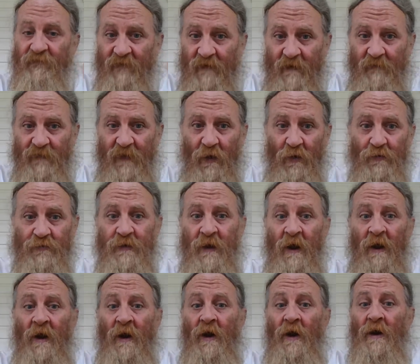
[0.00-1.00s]
from those
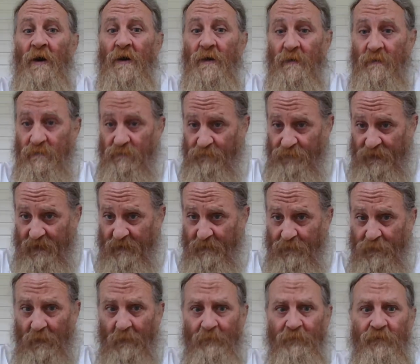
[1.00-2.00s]

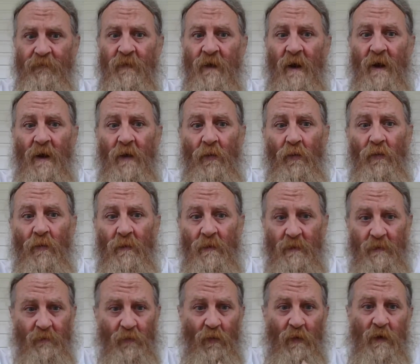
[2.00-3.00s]
people. Uh,
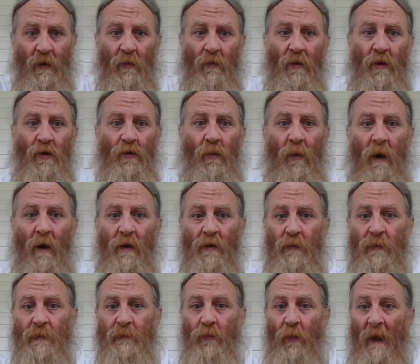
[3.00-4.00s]
we who walk
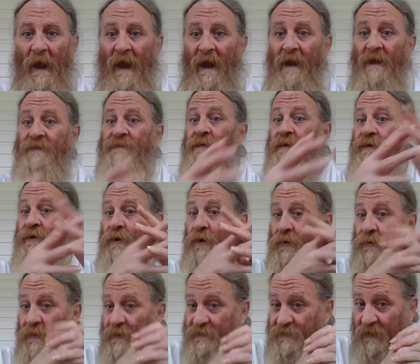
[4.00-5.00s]
with wise
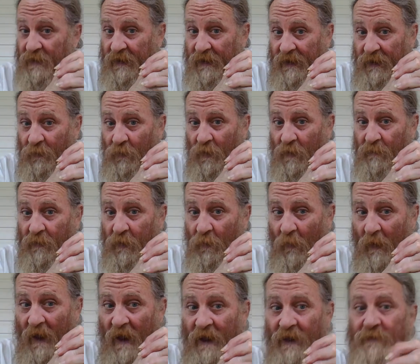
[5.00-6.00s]
unity will be
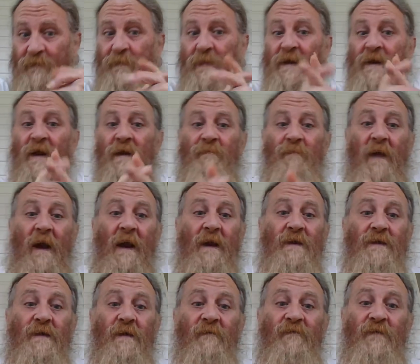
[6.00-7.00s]
wise, but a
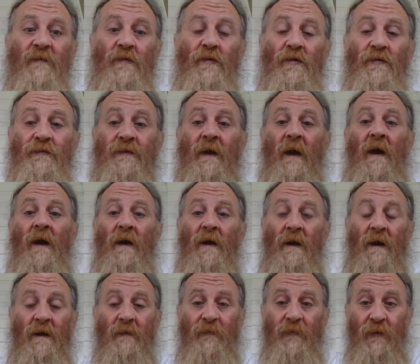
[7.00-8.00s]
companion that fools,
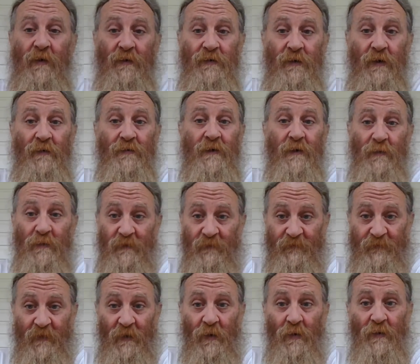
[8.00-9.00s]
if you're in unity with a
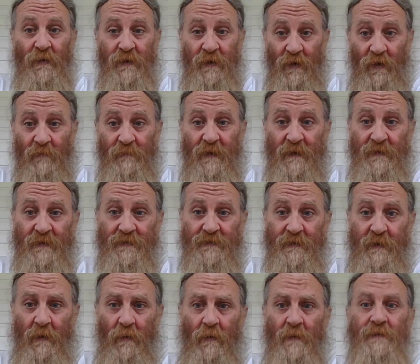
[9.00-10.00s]
fool, you're going to be
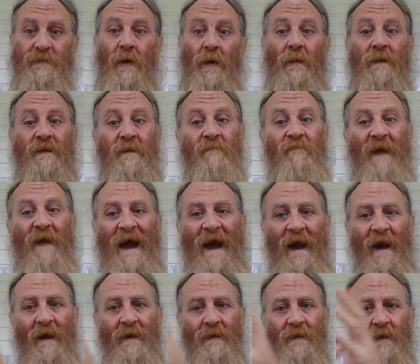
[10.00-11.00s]
destroyed. So we
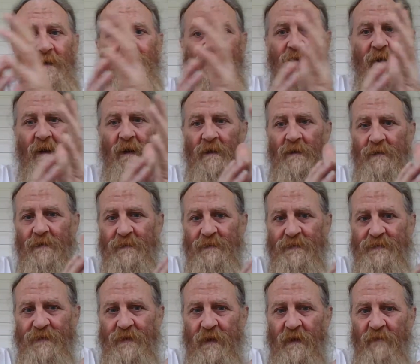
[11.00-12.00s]
divide
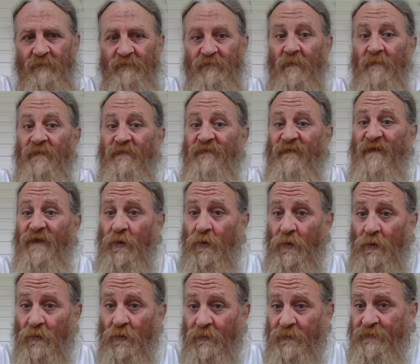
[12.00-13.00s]
ourselves from the
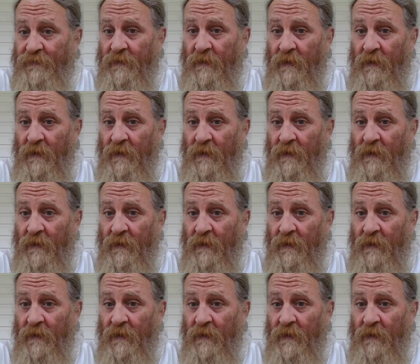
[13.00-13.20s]
fools